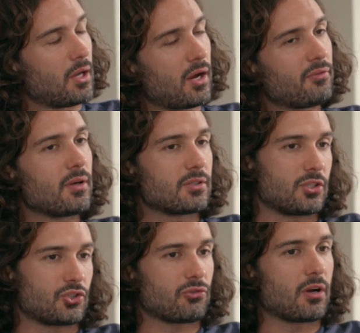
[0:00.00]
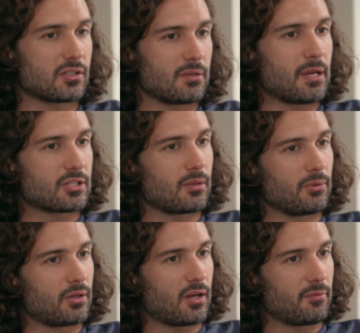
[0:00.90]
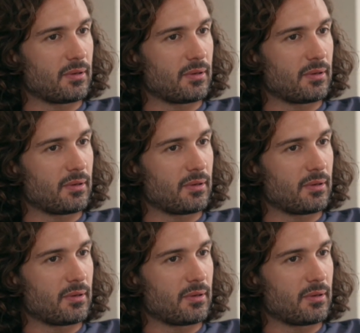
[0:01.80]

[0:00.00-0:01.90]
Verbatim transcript: I thought it was the drugs that messed up your life,